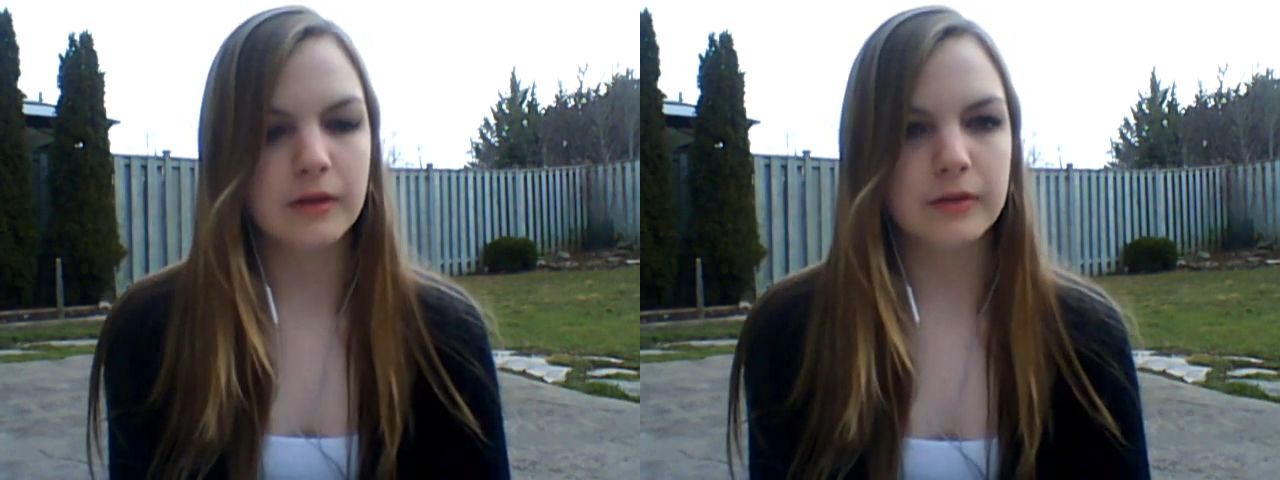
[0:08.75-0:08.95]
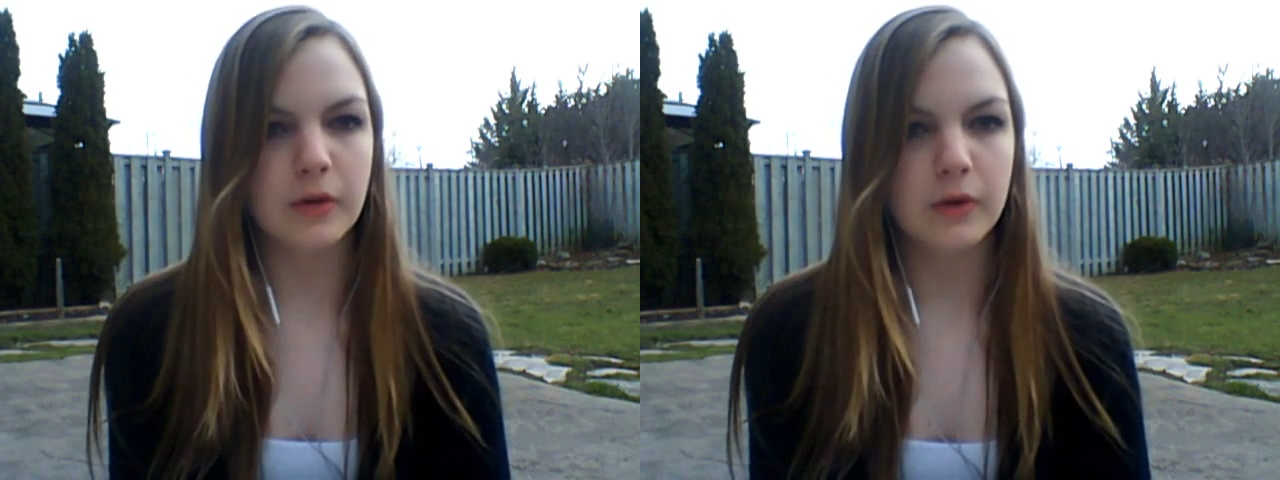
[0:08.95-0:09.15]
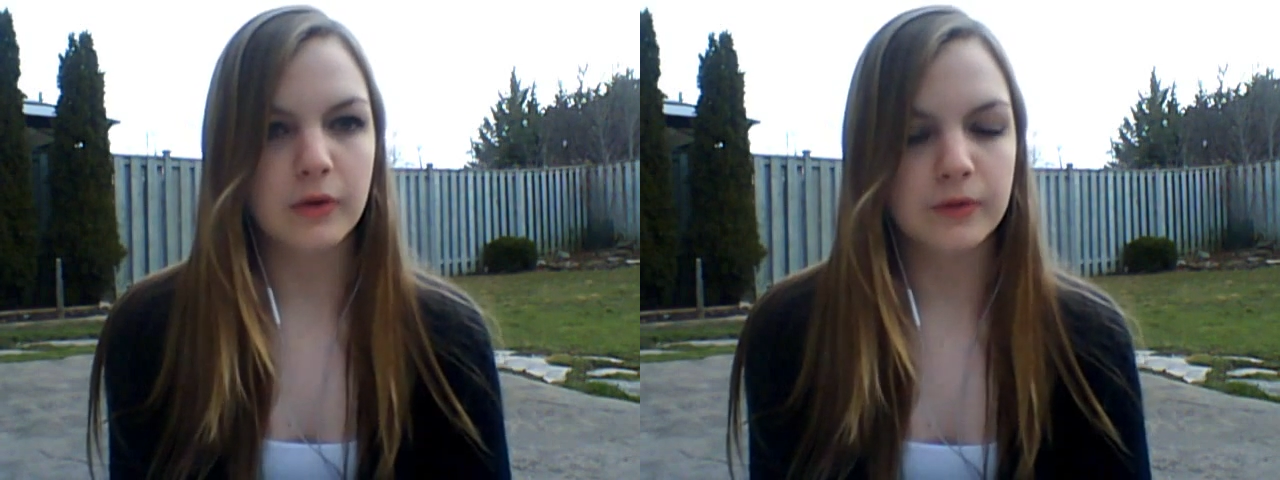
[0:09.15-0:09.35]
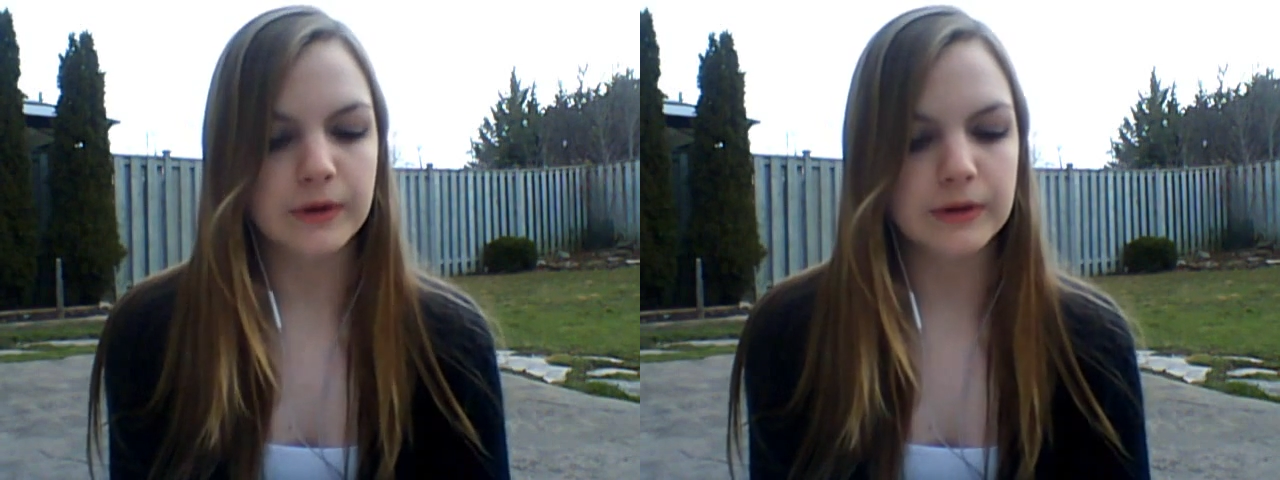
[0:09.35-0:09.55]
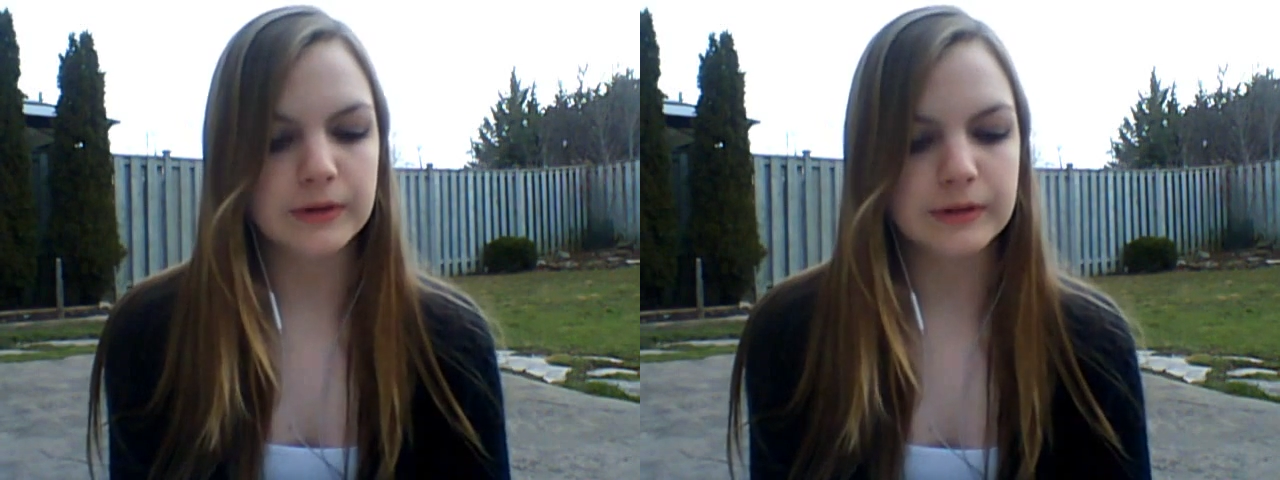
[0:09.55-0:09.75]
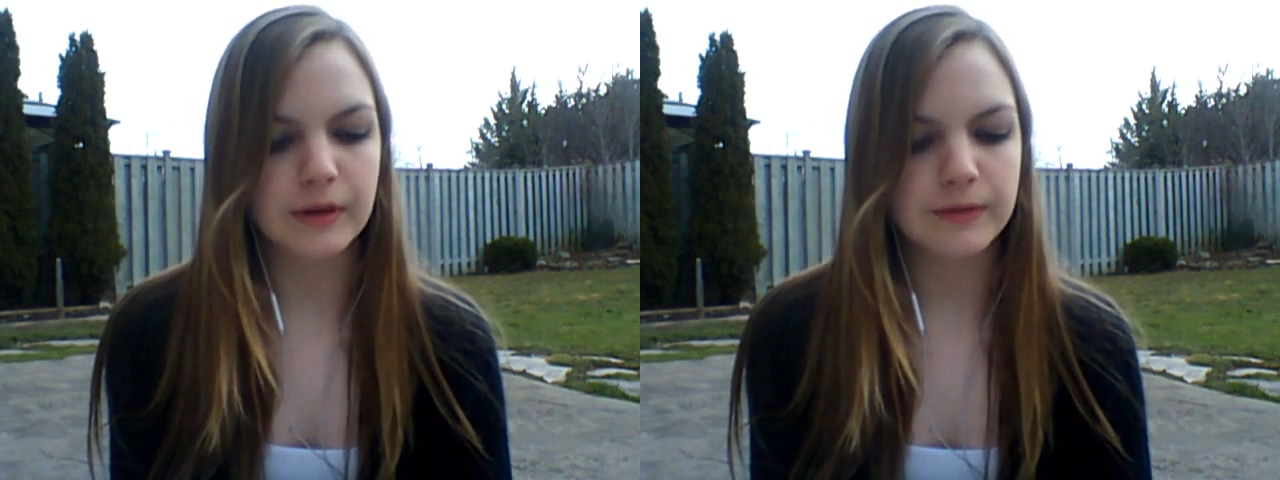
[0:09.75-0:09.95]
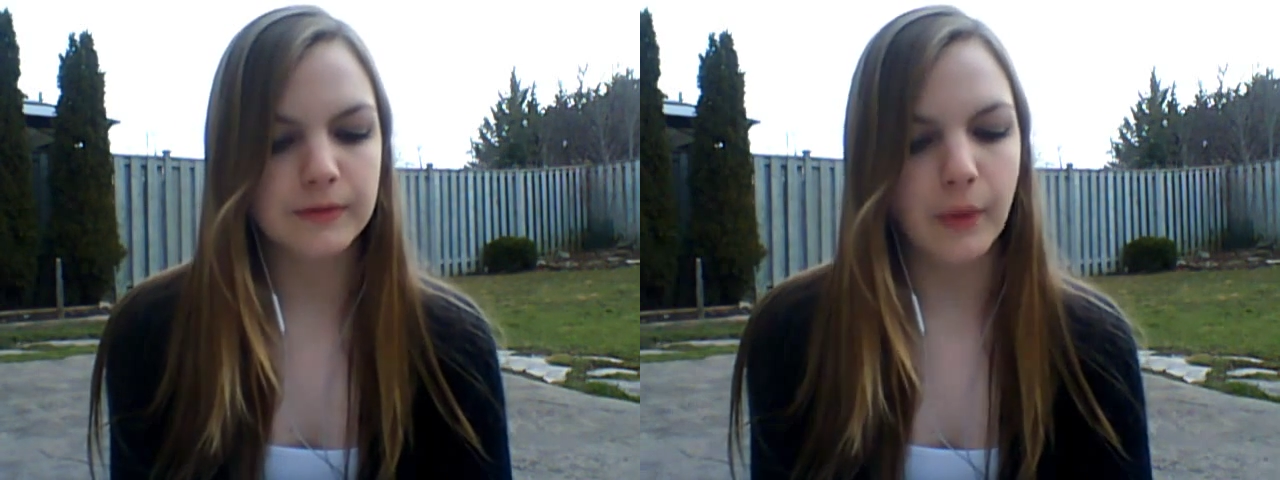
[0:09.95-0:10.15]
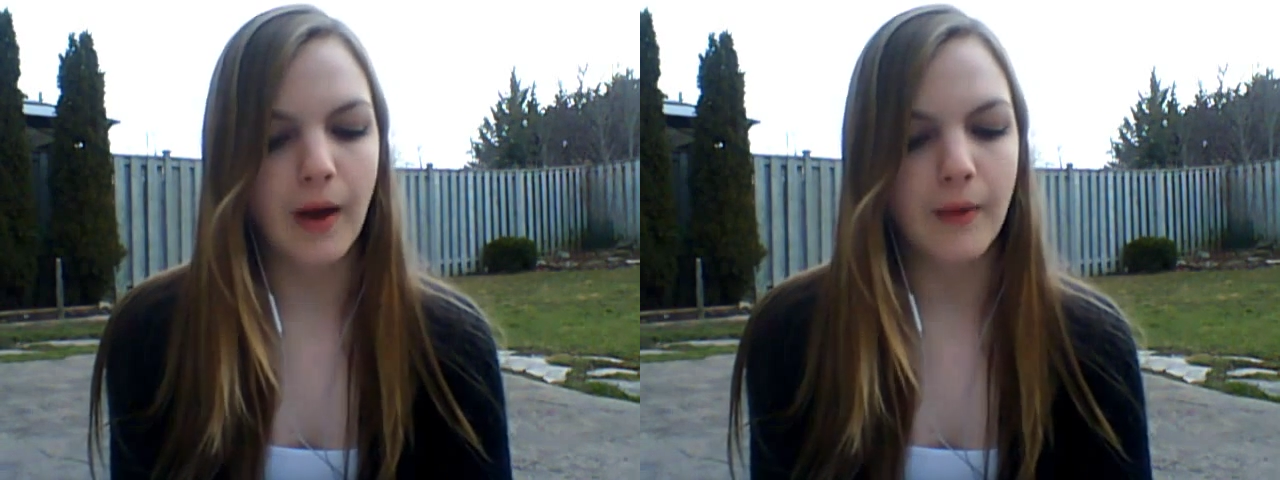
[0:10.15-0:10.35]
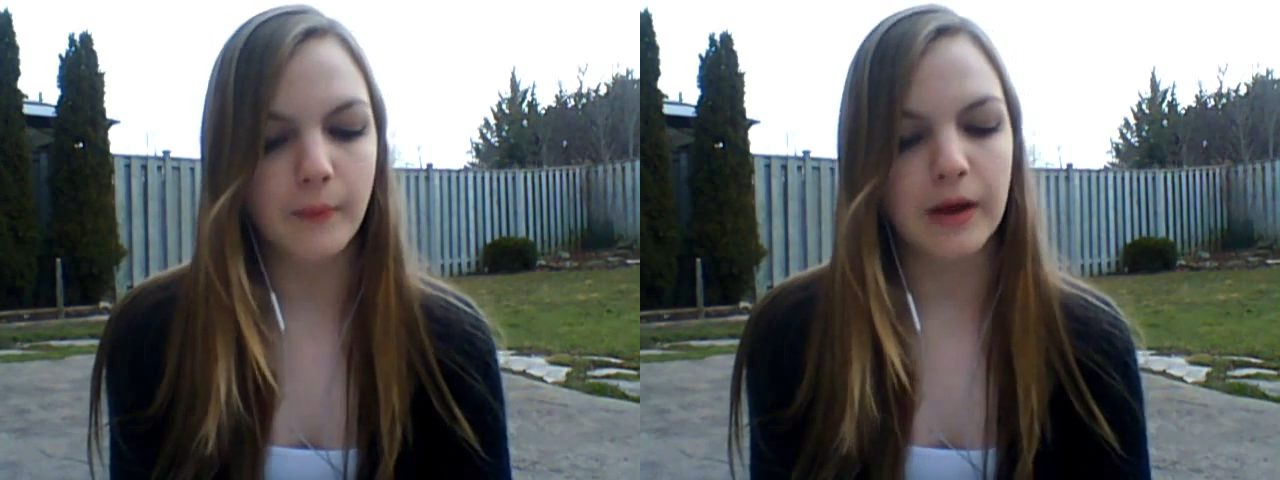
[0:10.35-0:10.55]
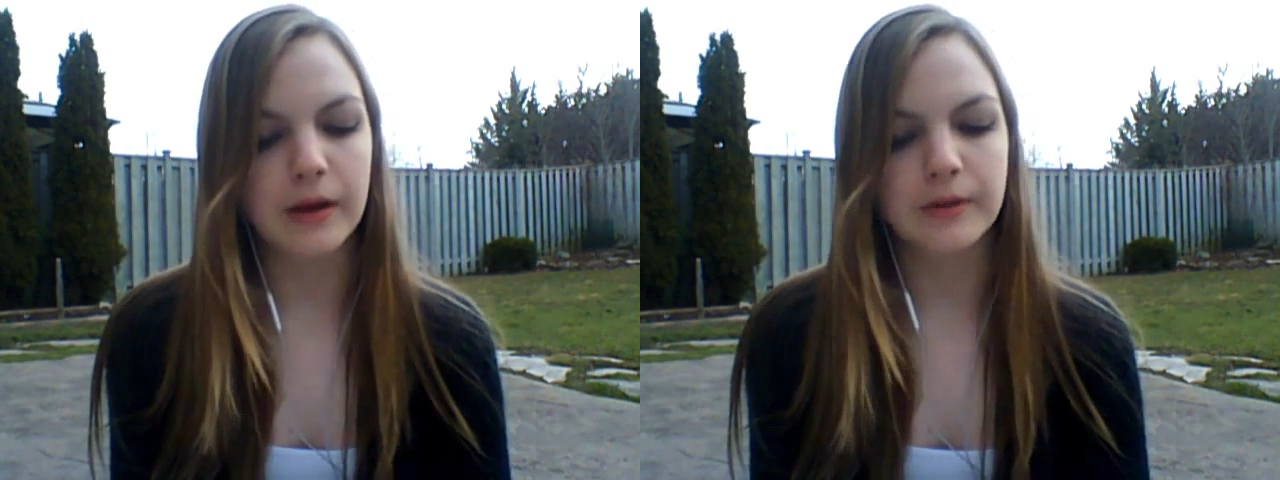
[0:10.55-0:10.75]
So, first off,
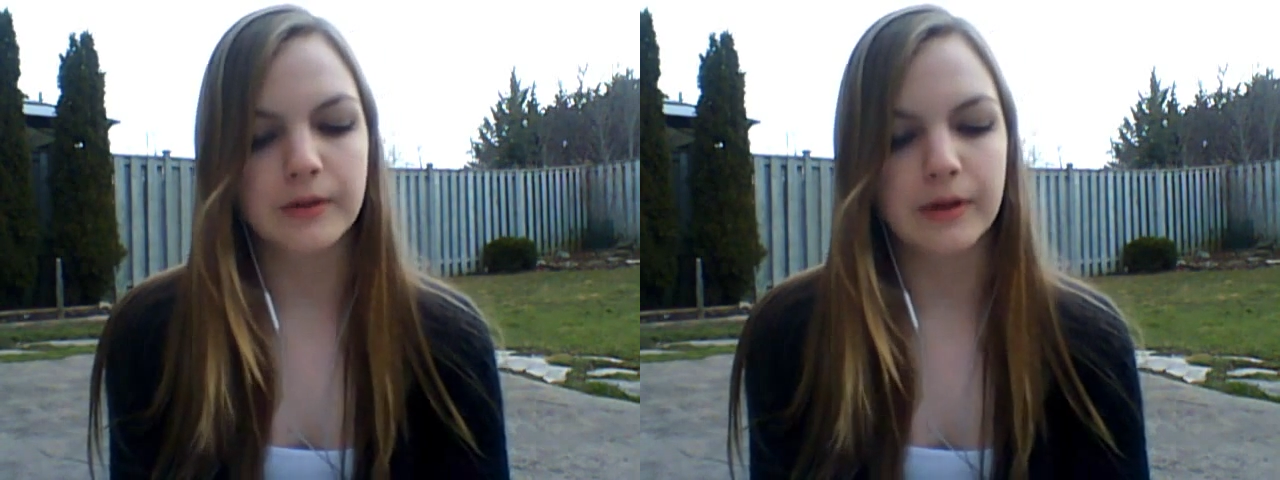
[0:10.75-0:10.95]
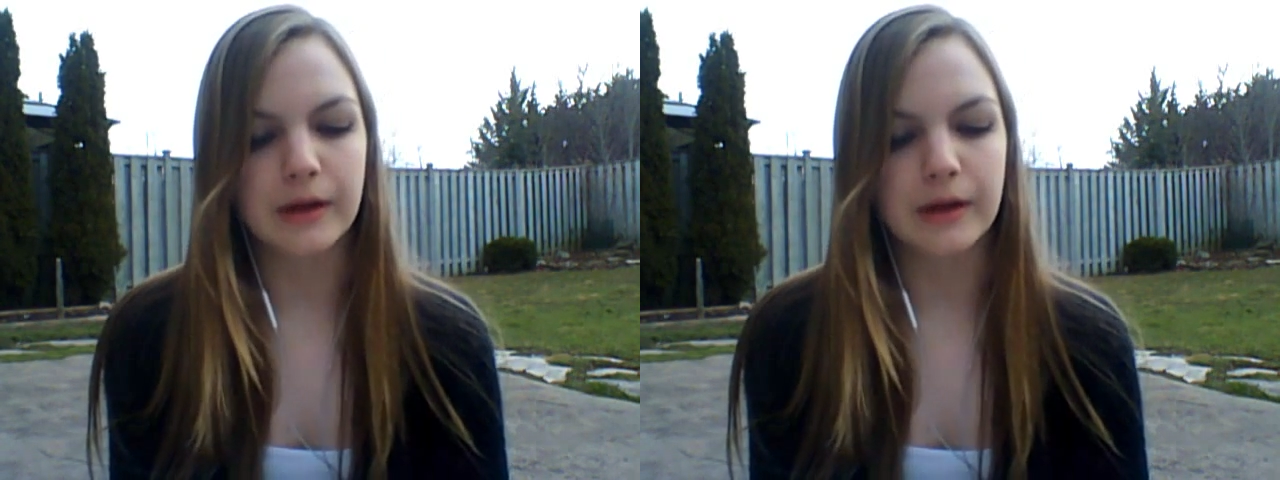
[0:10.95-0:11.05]
what kind of